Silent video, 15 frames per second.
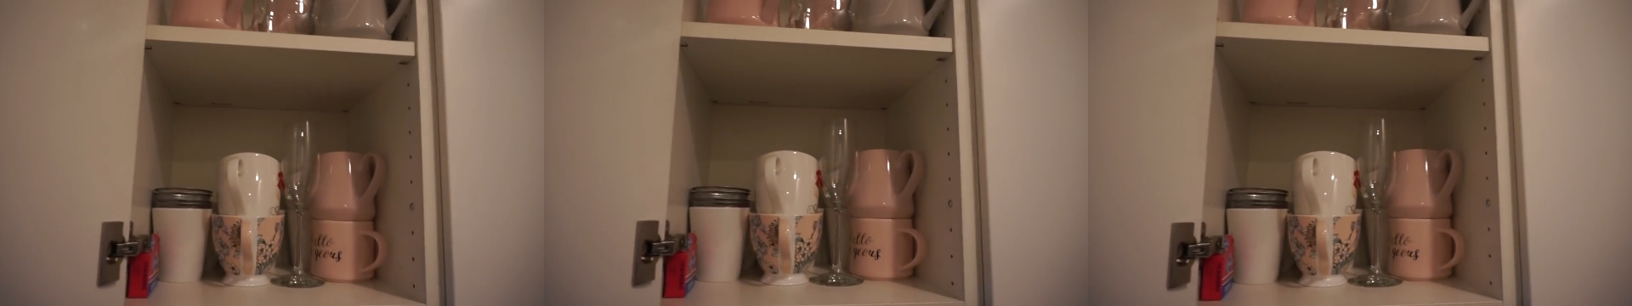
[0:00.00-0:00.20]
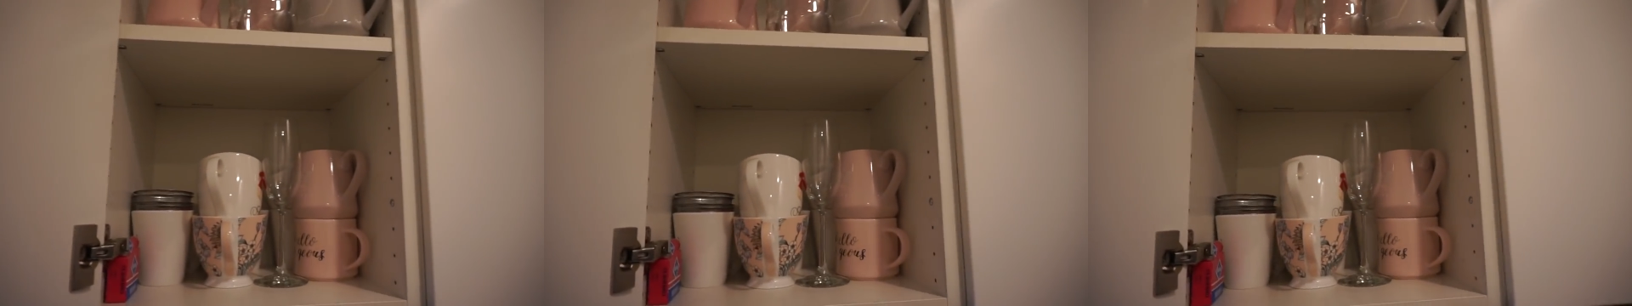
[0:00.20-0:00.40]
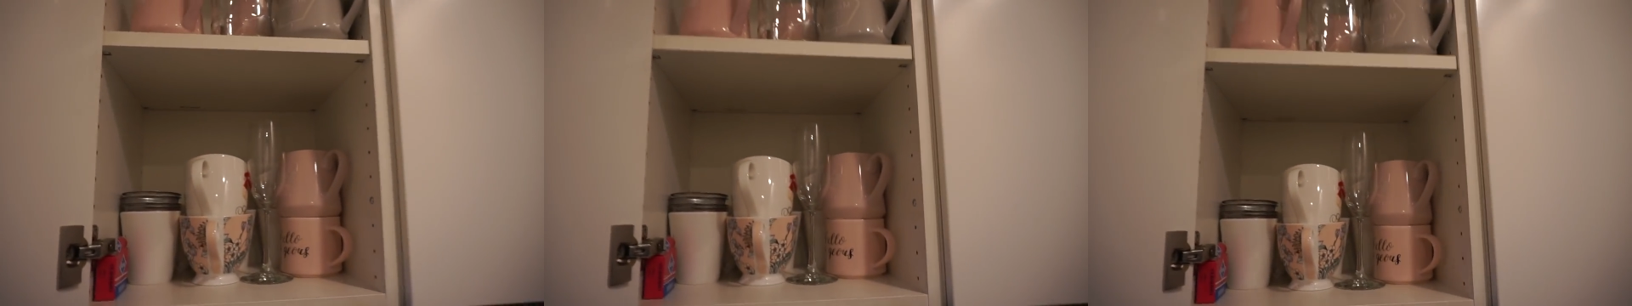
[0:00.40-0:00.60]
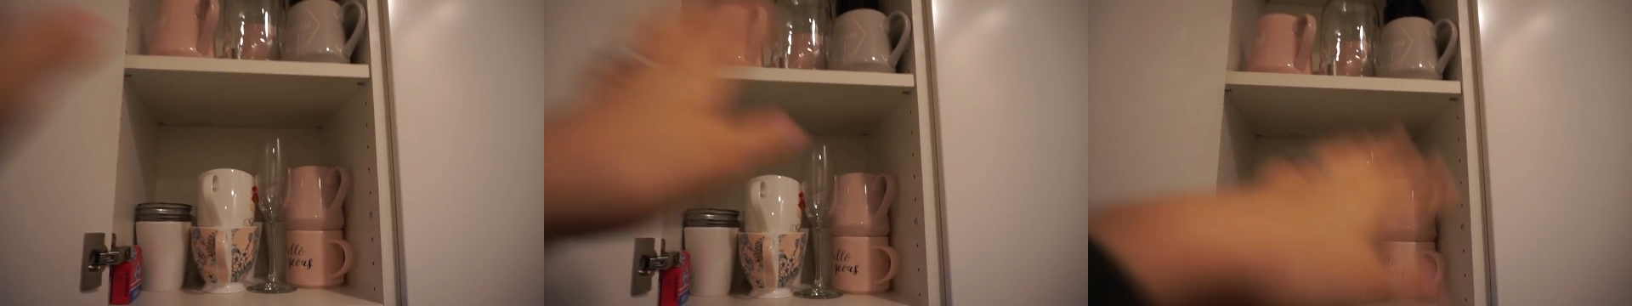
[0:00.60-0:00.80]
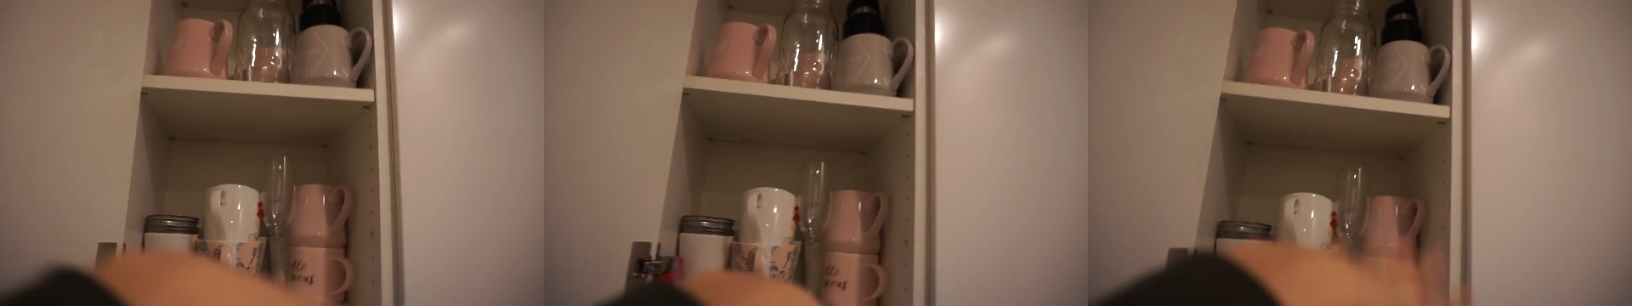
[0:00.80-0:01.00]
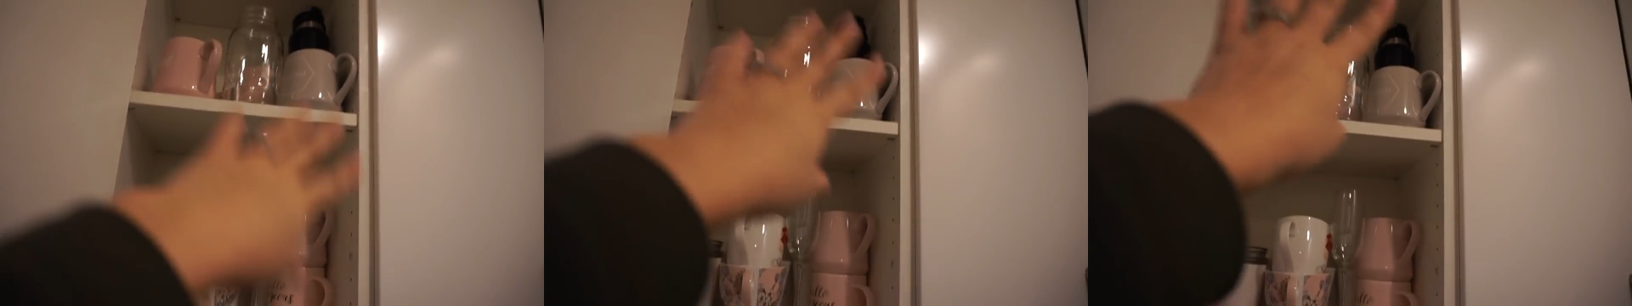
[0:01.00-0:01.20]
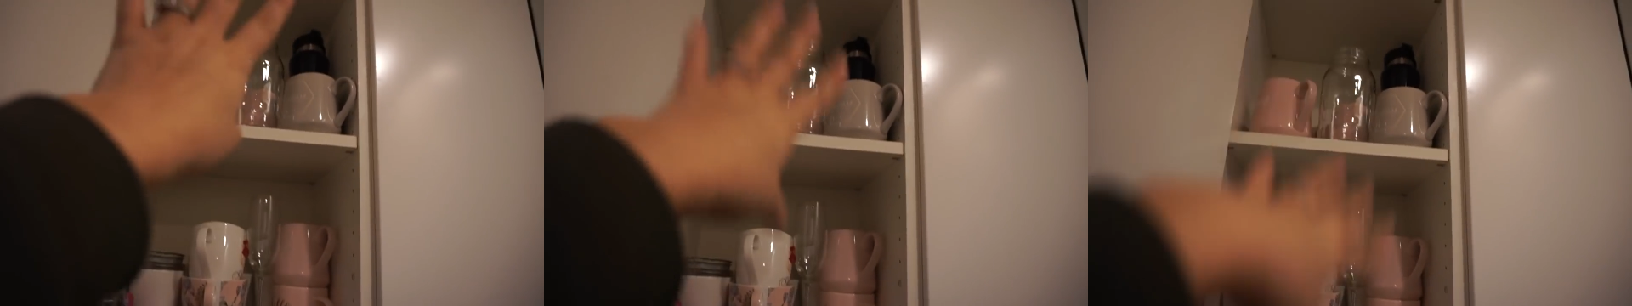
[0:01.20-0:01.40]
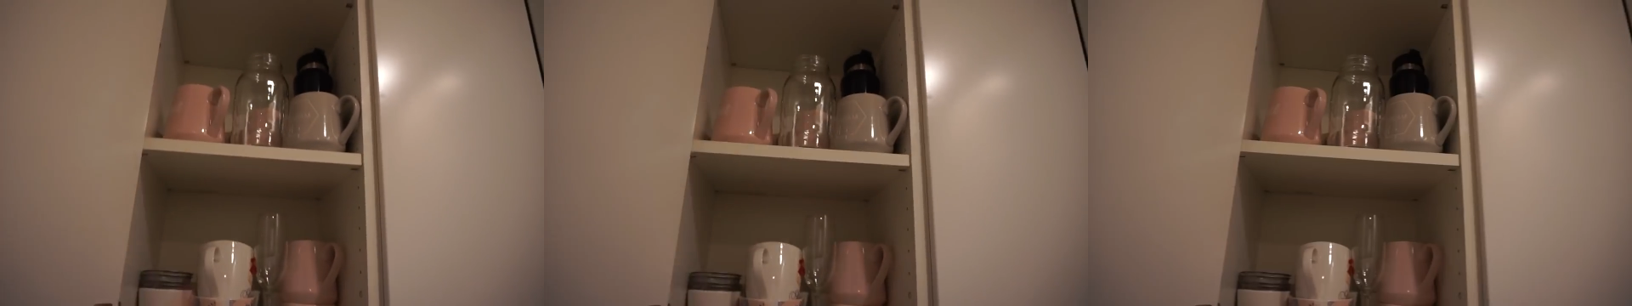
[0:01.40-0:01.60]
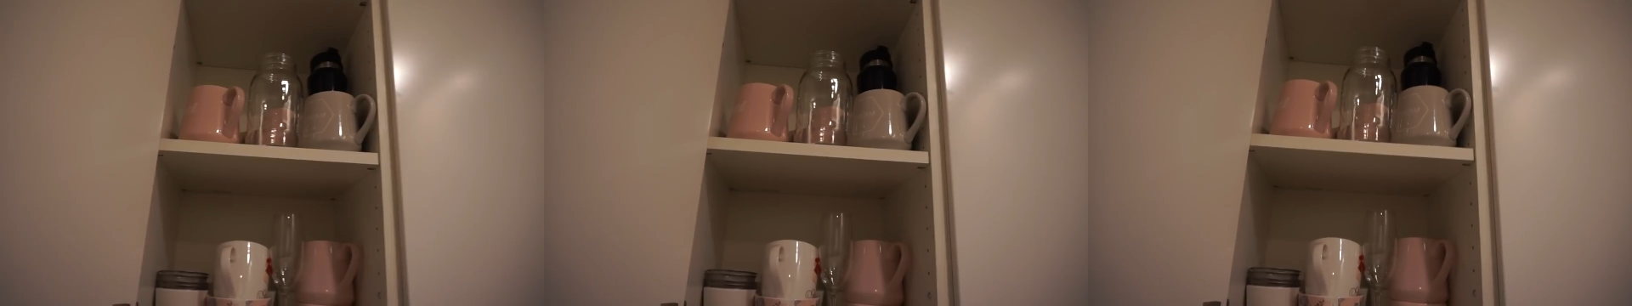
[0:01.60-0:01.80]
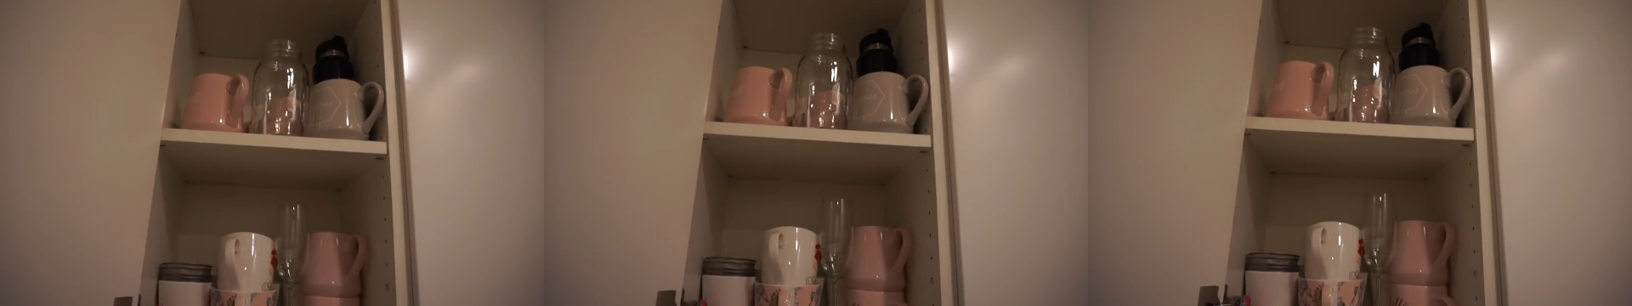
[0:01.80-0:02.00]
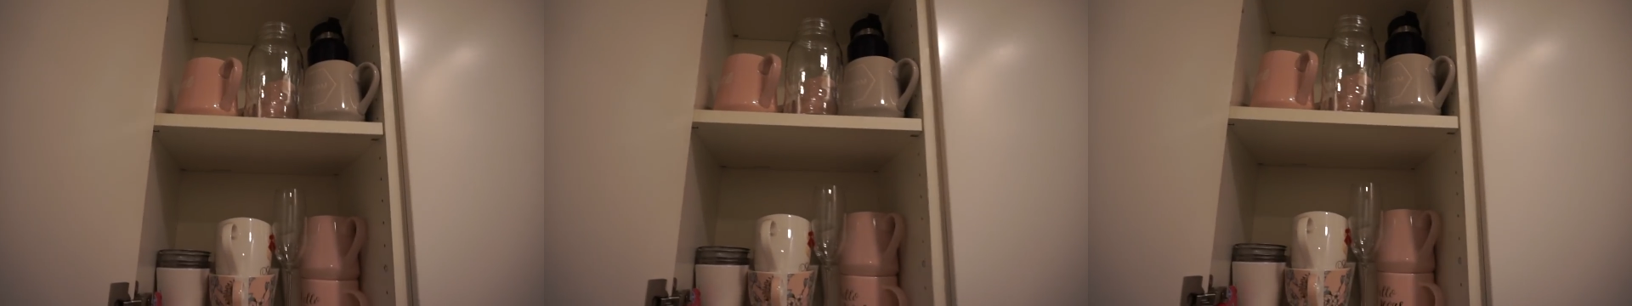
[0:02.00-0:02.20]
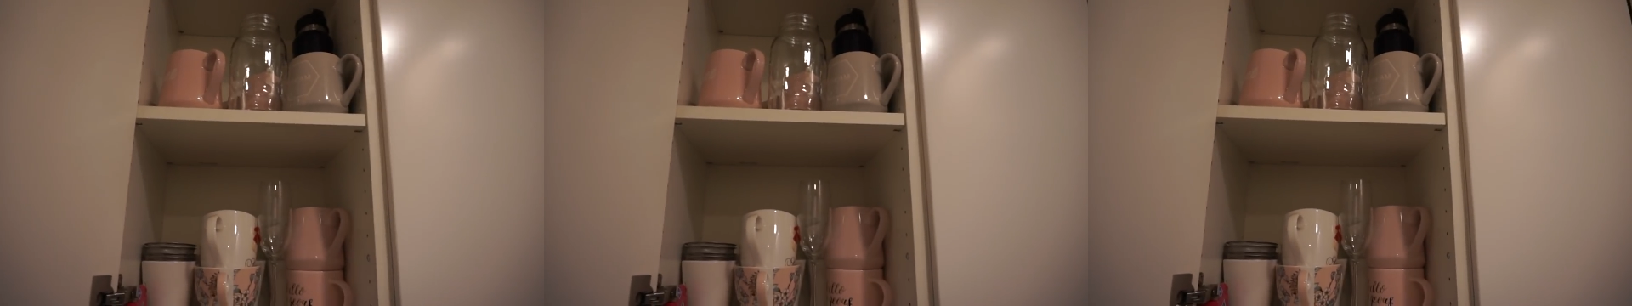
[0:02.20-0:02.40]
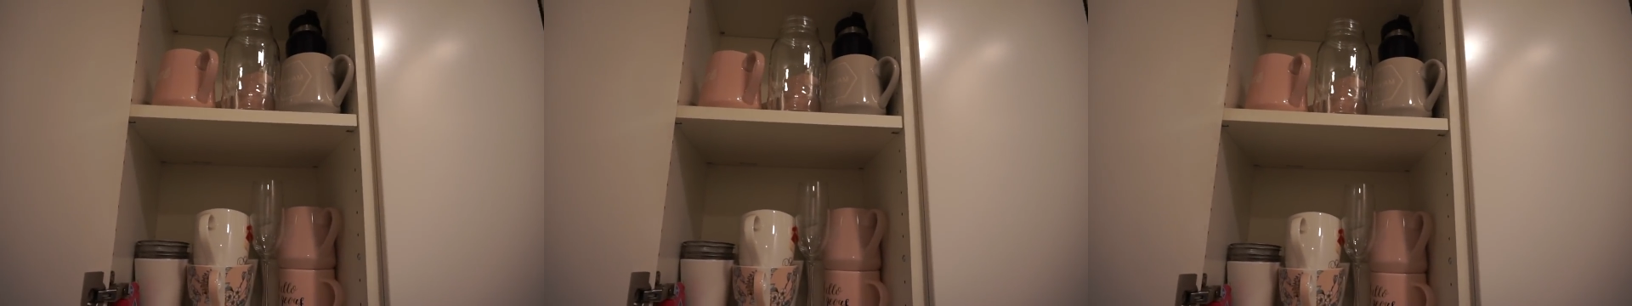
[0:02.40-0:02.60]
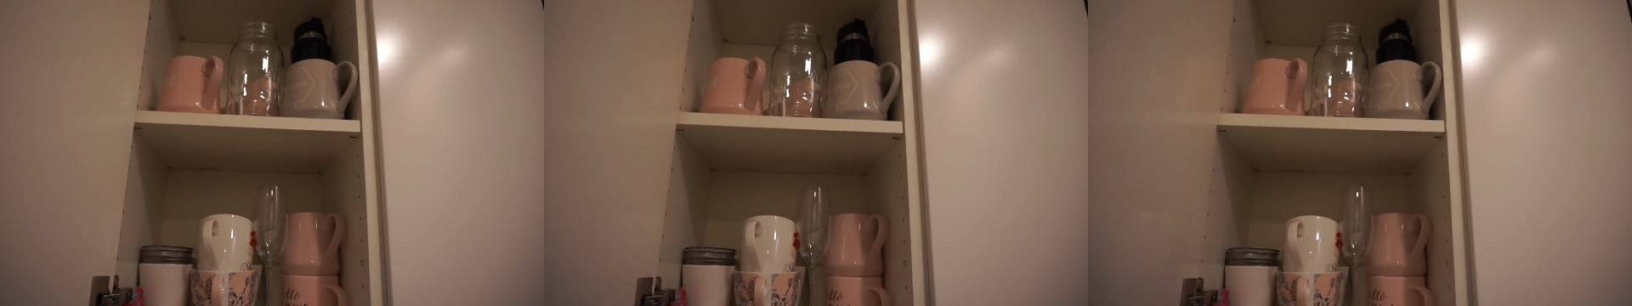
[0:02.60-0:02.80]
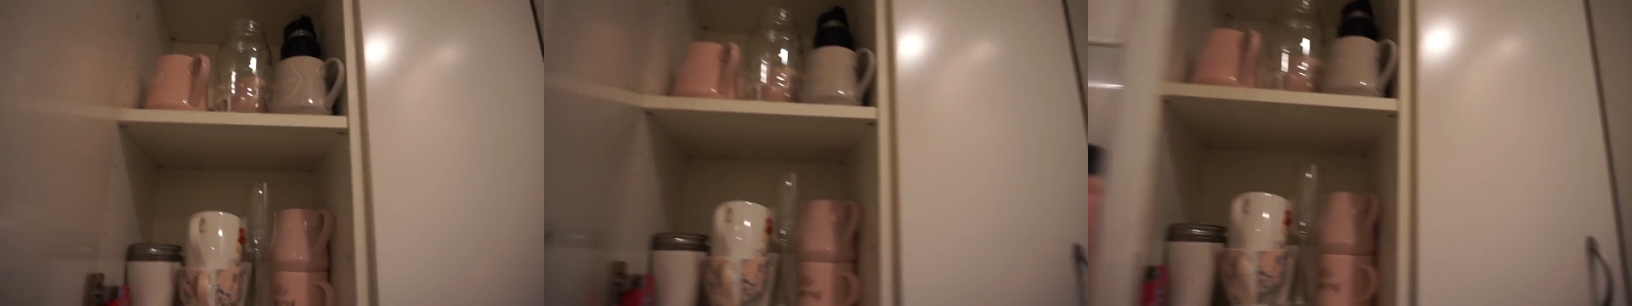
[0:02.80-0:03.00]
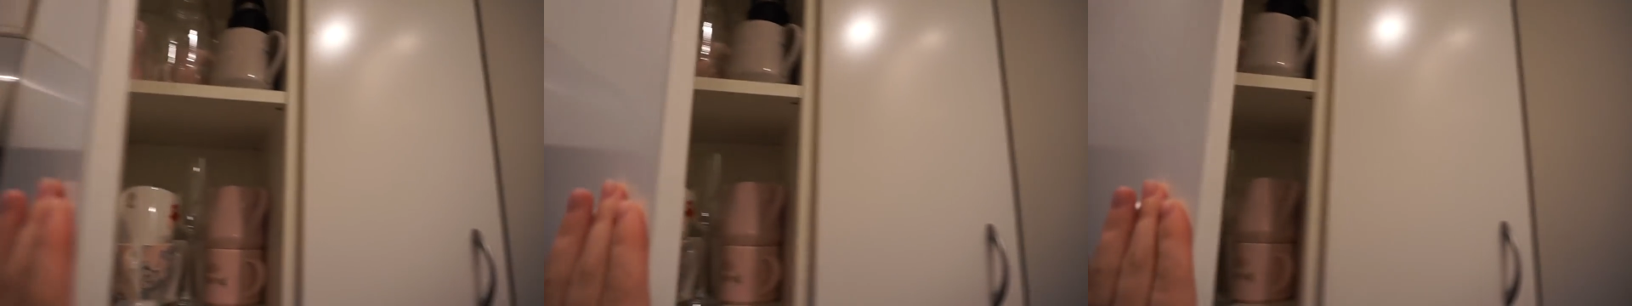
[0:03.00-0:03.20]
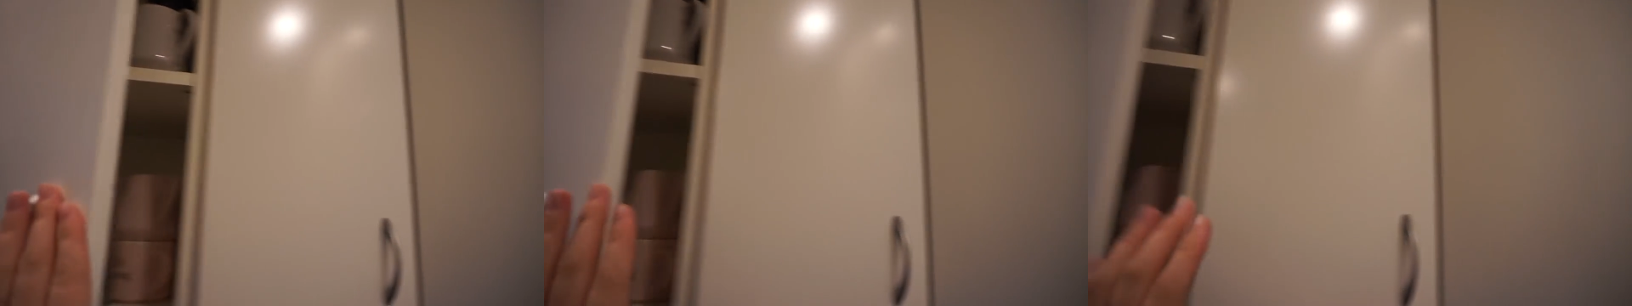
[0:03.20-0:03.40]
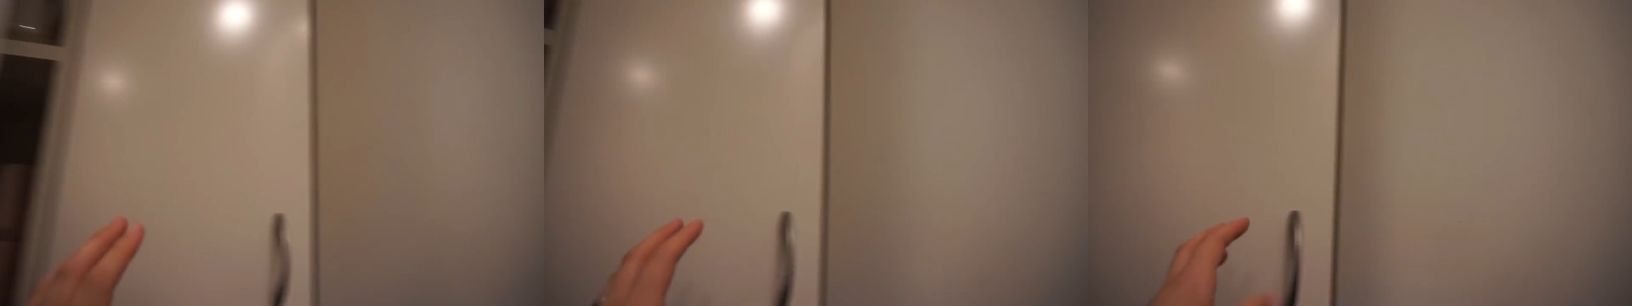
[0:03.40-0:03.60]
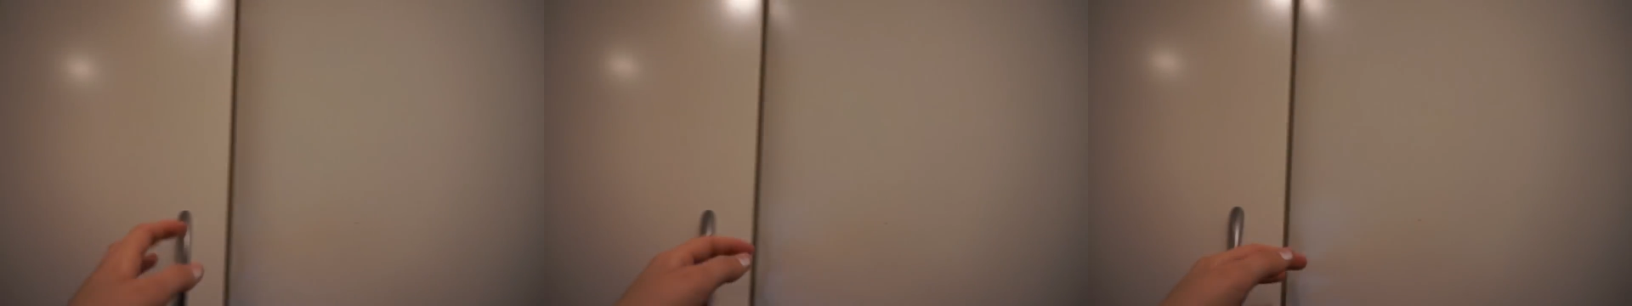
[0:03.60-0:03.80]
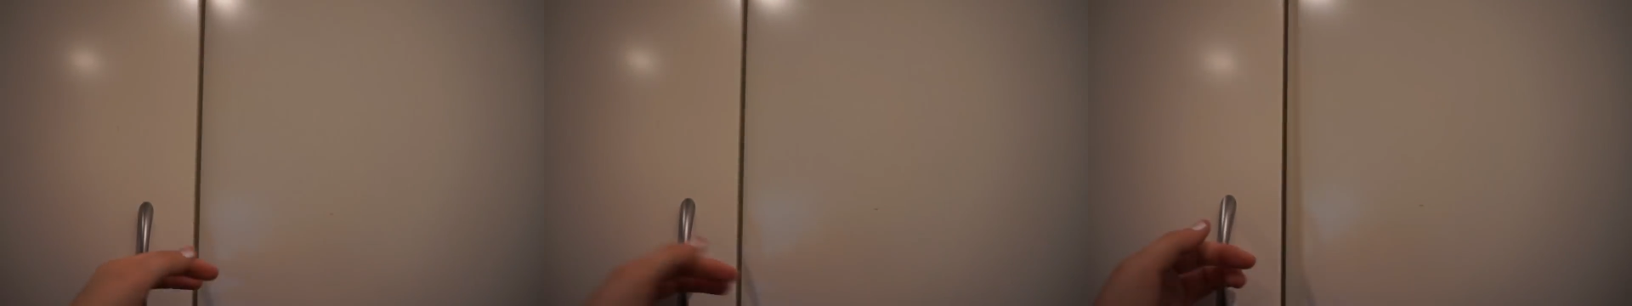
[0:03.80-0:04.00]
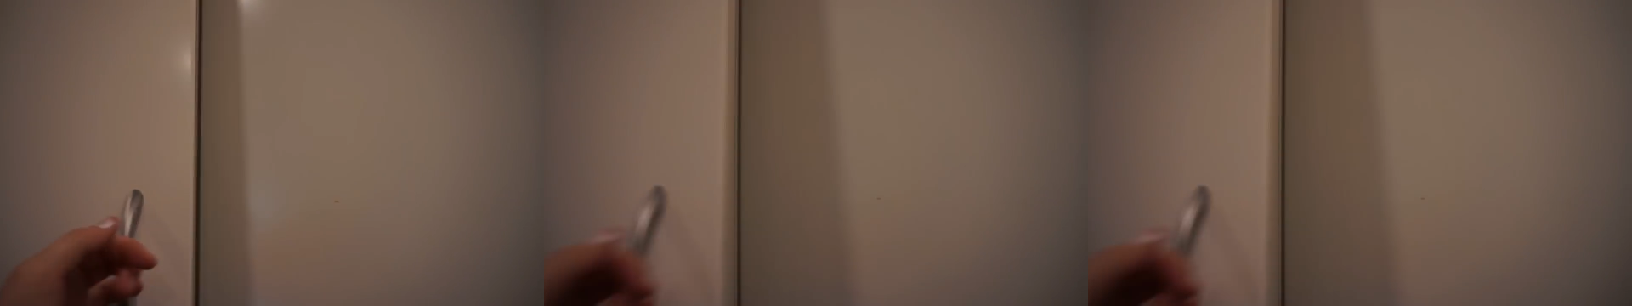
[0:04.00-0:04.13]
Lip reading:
[unreadable: no face in view]